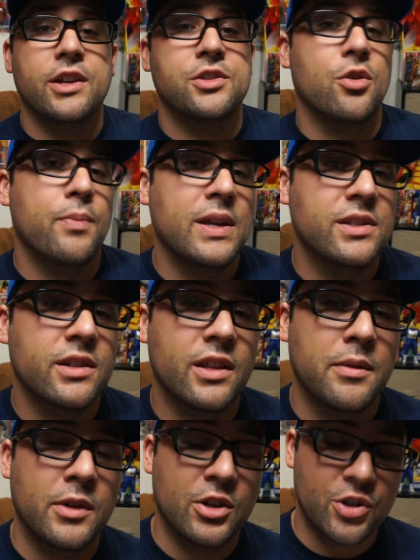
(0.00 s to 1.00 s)
guys, so
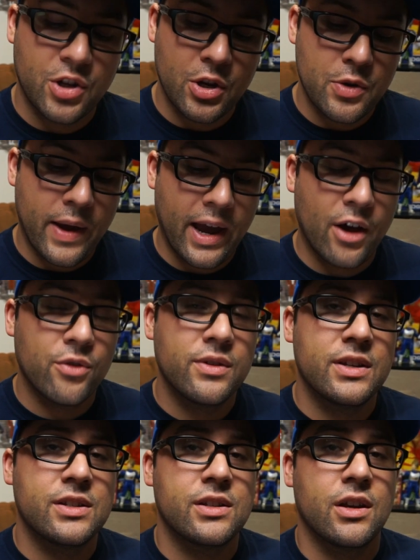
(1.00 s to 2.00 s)
basically I'm going to show you how
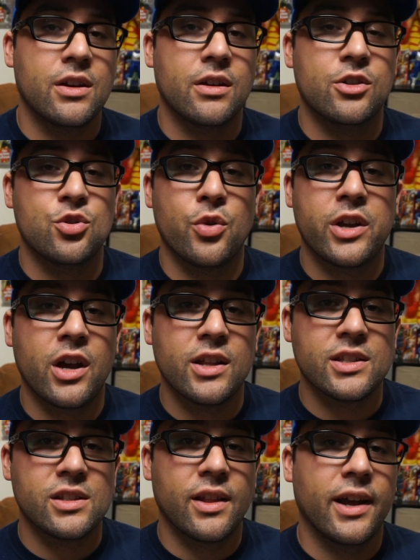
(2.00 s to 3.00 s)
this
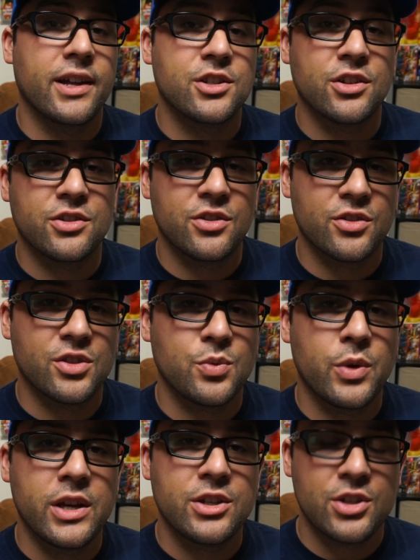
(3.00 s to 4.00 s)
Joy-Con slides onto the
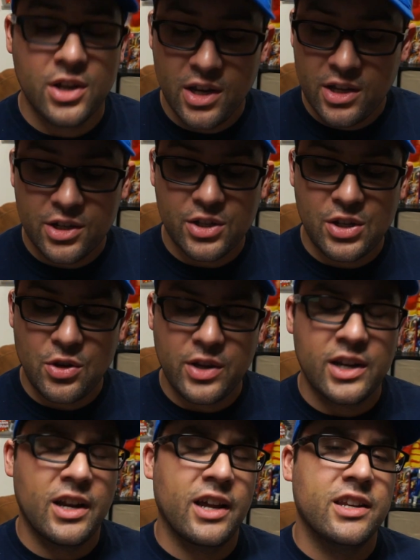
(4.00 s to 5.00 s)
Switch, just so you
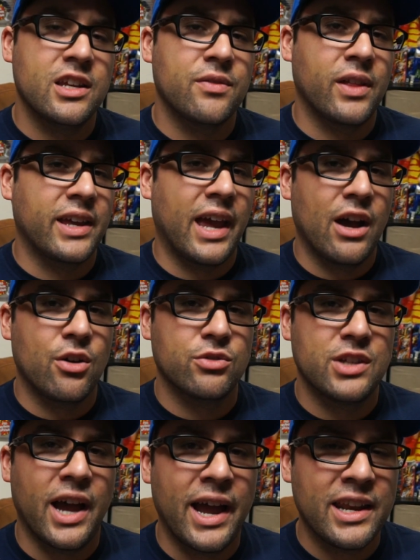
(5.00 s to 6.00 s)
get an idea of like how
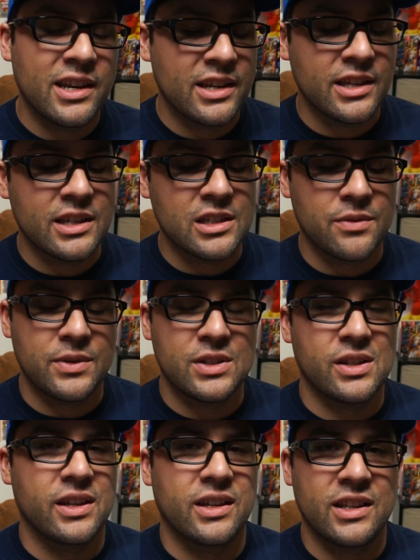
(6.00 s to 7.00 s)
tight it is, if
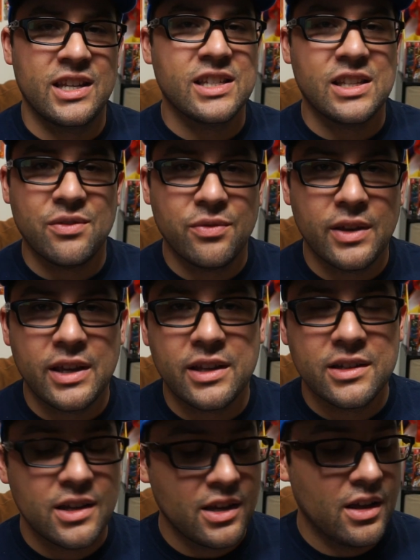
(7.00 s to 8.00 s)
it's like an easy
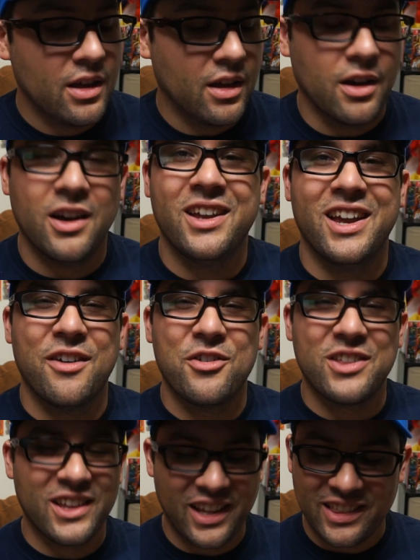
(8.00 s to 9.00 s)
fit,
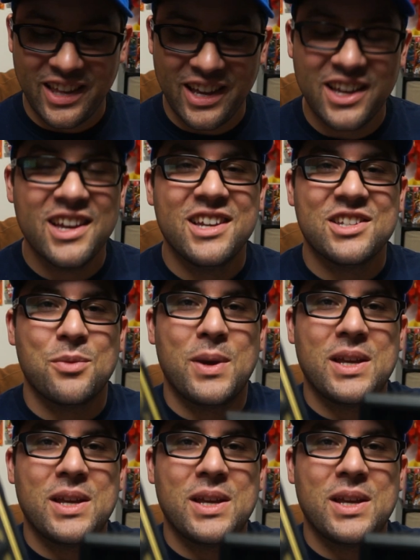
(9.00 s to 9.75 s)
everything like that. So